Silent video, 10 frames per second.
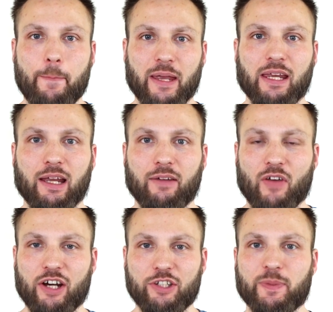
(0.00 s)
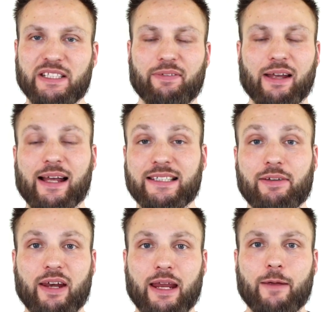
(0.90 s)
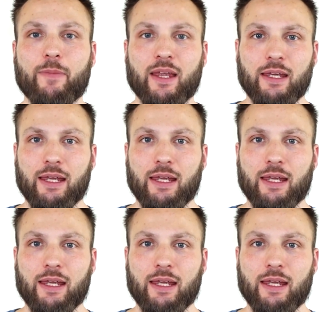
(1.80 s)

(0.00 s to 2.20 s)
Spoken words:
picking very specific activity